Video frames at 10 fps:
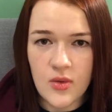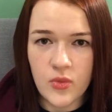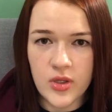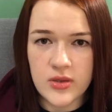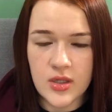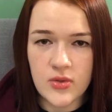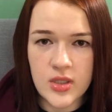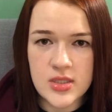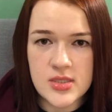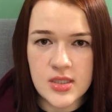with
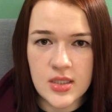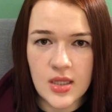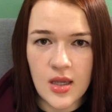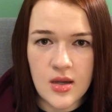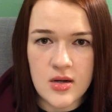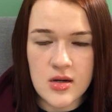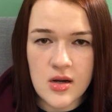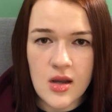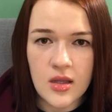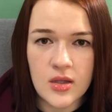Korean skincare,
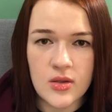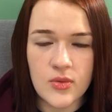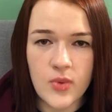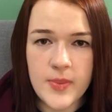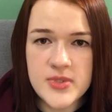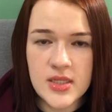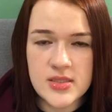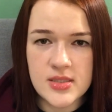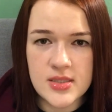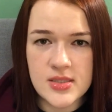the
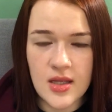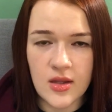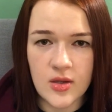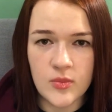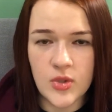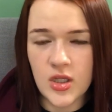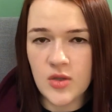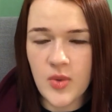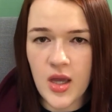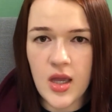websites that sell them,
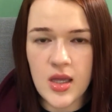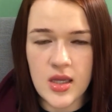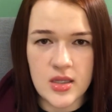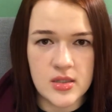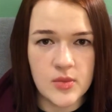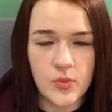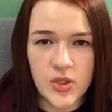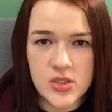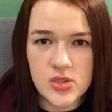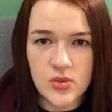eBay and the
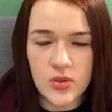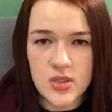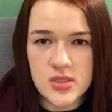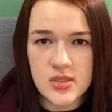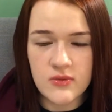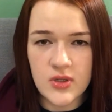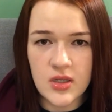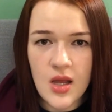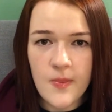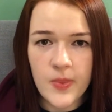big stores
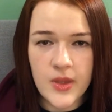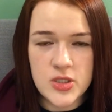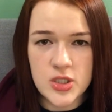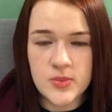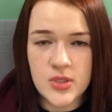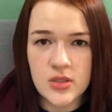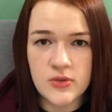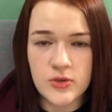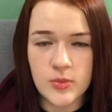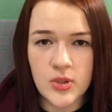even that ship
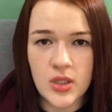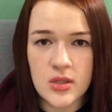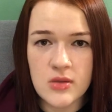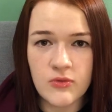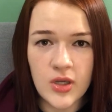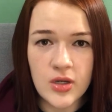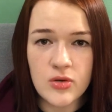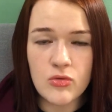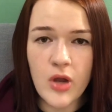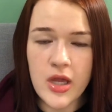directly from Korea, they very
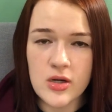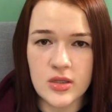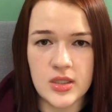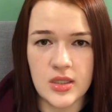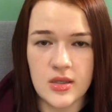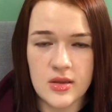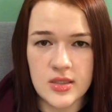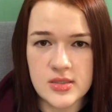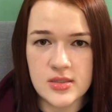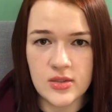rarely
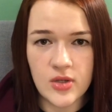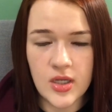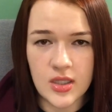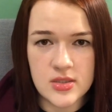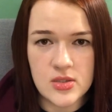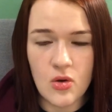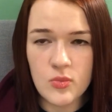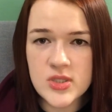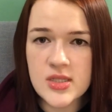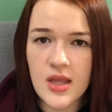list ingredients,
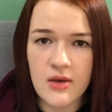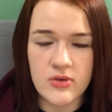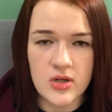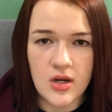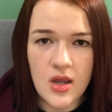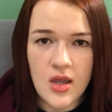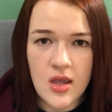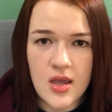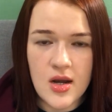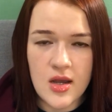almost never.
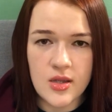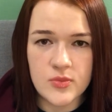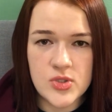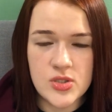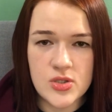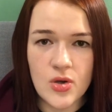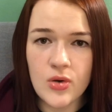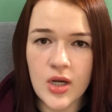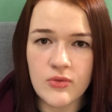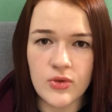And I am so
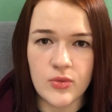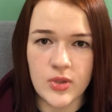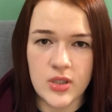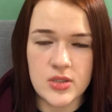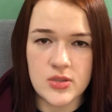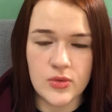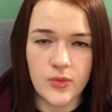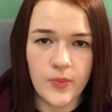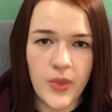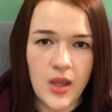grateful when they do.